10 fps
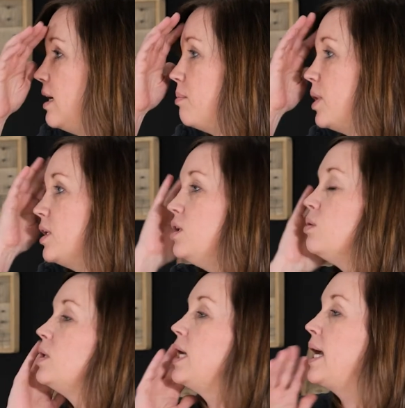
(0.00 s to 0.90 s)
But you
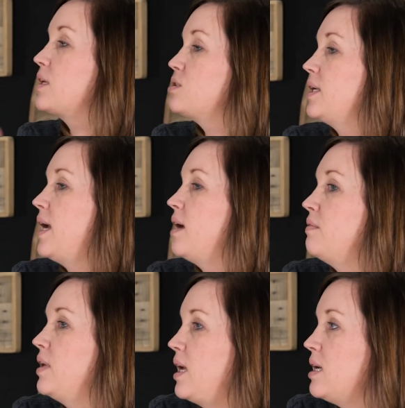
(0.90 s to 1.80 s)
would actually have
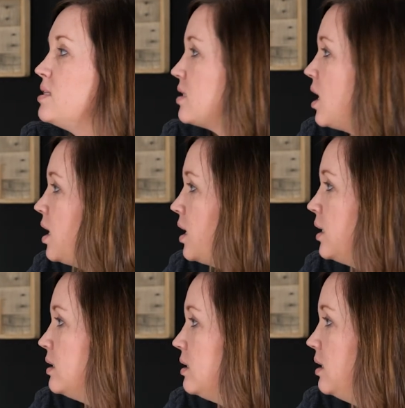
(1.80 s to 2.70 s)
the
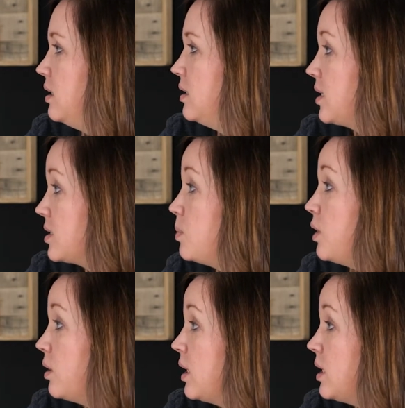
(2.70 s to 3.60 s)
hands-on
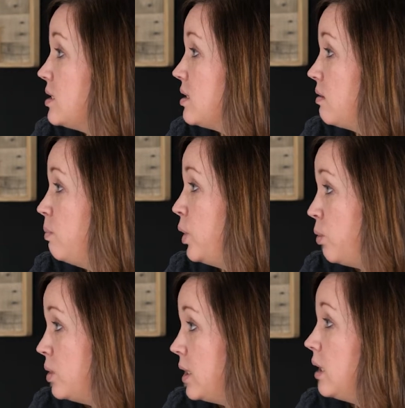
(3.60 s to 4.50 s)
experience of
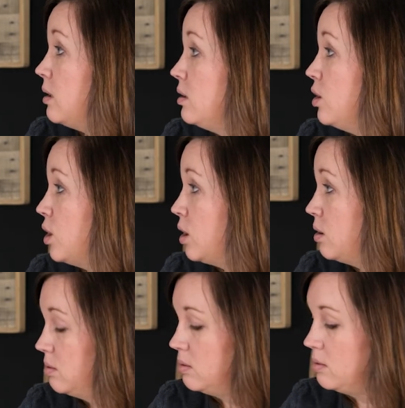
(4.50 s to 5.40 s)
building your